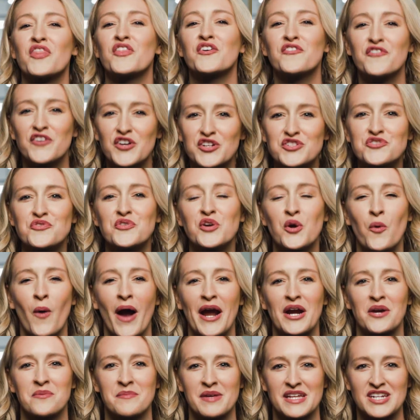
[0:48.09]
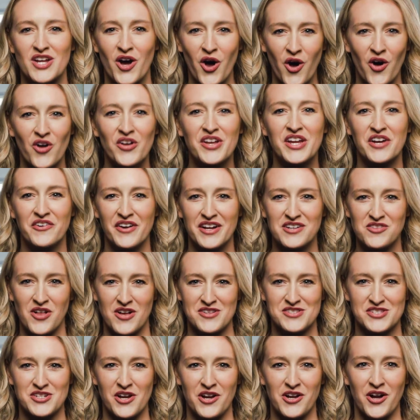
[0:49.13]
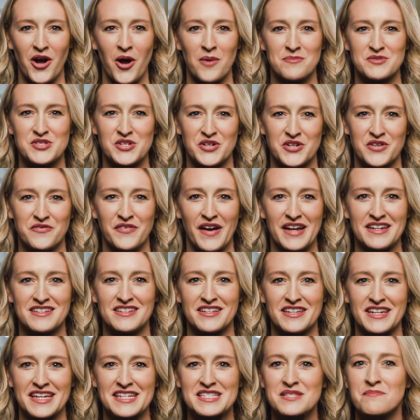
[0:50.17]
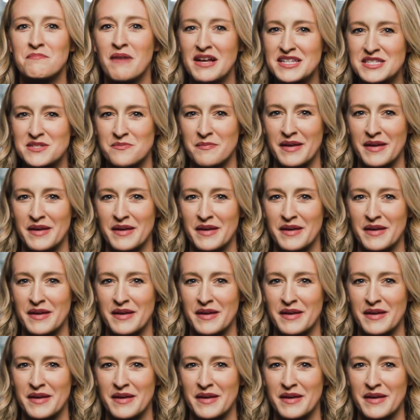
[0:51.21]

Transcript: The first requirement all HearingLoss.com certified clinics must